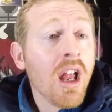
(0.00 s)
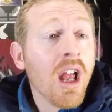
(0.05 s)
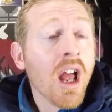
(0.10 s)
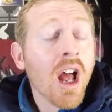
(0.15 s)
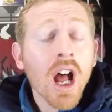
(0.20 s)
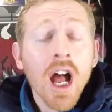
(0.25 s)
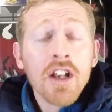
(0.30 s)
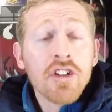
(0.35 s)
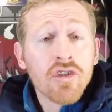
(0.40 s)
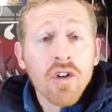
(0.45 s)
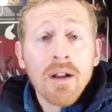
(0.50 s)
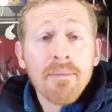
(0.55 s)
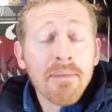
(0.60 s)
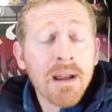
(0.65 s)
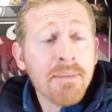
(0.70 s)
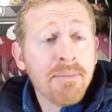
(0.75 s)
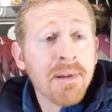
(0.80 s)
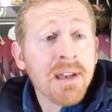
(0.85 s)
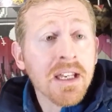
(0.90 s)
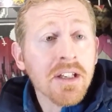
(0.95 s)
I drop my
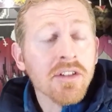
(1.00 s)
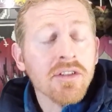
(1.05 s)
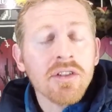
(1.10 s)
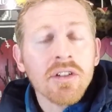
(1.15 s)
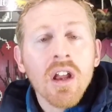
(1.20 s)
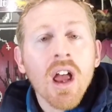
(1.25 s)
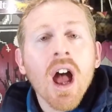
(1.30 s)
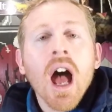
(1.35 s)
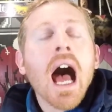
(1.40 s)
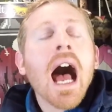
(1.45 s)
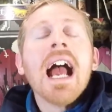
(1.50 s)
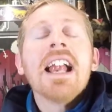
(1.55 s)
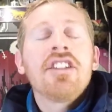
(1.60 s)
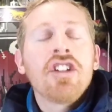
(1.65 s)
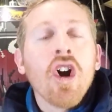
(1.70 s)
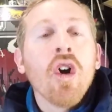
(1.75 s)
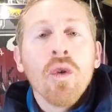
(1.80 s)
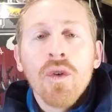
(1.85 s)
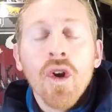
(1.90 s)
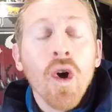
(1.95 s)
piece. I
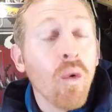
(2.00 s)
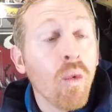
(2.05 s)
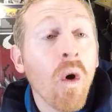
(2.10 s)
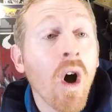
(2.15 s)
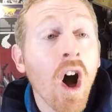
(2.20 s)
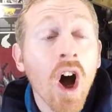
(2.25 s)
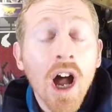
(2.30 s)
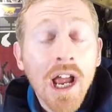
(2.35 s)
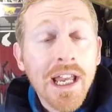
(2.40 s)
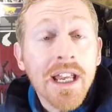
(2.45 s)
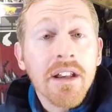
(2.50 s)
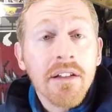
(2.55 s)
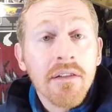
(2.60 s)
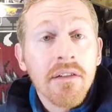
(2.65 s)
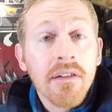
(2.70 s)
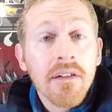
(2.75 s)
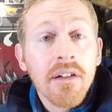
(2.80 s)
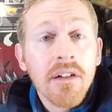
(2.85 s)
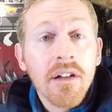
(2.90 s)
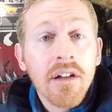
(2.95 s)
don't know why.
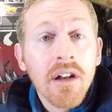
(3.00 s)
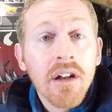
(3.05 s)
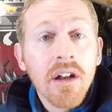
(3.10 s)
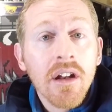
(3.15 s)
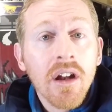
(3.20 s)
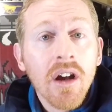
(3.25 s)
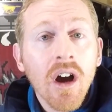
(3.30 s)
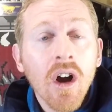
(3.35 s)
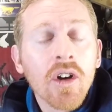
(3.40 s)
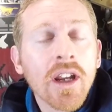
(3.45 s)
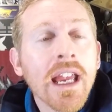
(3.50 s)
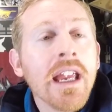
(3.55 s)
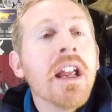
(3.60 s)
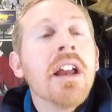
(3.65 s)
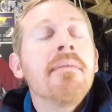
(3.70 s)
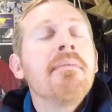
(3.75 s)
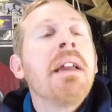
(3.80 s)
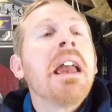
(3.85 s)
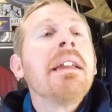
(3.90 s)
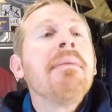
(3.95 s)
Okay,
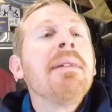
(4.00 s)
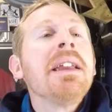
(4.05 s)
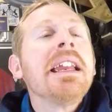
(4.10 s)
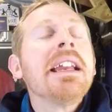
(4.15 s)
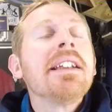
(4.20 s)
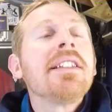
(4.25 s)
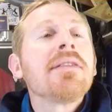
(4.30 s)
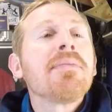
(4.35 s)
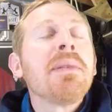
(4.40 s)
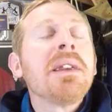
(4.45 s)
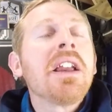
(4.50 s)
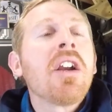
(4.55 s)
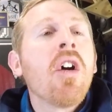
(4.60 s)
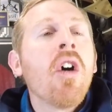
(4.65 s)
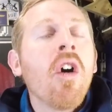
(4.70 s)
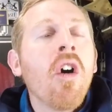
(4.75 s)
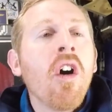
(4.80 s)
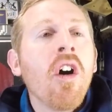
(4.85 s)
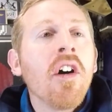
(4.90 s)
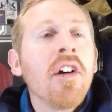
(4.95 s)
maybe it's
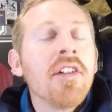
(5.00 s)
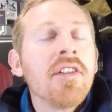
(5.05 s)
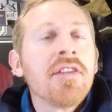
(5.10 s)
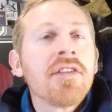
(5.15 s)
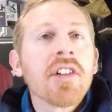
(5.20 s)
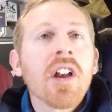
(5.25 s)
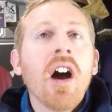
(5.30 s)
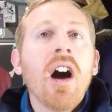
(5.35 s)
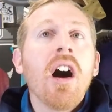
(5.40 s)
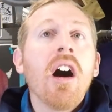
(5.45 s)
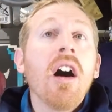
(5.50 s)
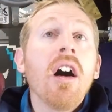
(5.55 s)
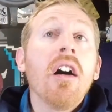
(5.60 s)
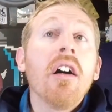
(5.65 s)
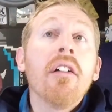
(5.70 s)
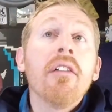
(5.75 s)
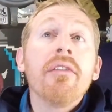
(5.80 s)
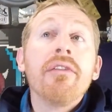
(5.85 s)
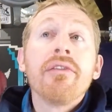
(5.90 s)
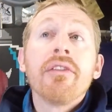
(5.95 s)
because
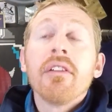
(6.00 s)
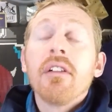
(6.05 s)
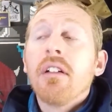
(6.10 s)
of